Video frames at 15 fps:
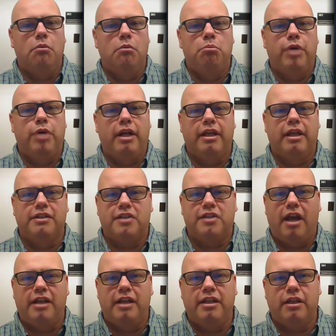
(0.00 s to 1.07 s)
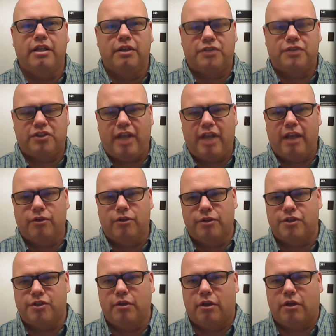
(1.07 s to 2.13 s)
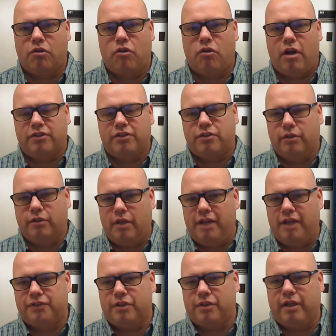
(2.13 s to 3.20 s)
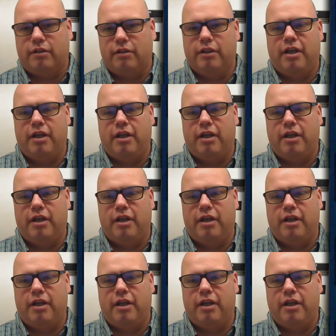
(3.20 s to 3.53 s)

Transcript: but is the idea of standards across the life cycle.